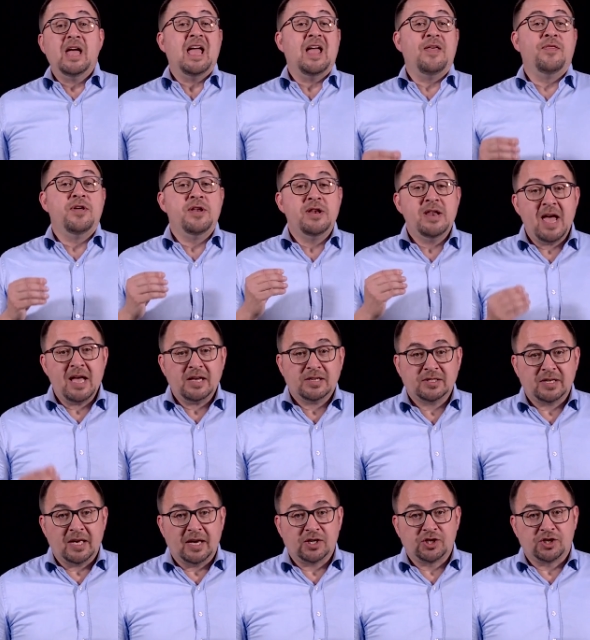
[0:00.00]
In the next
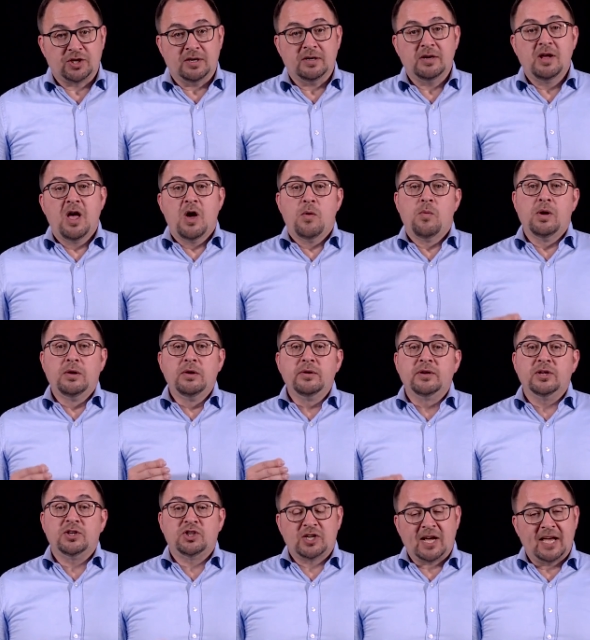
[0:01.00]
section, we'll
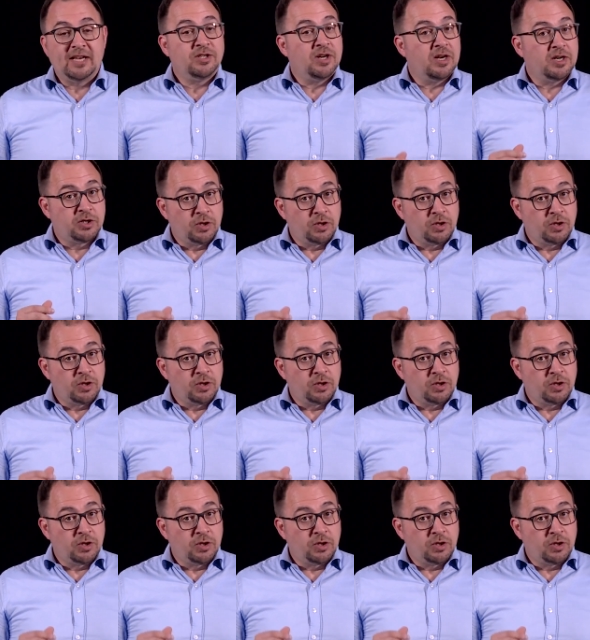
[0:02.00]
look at changing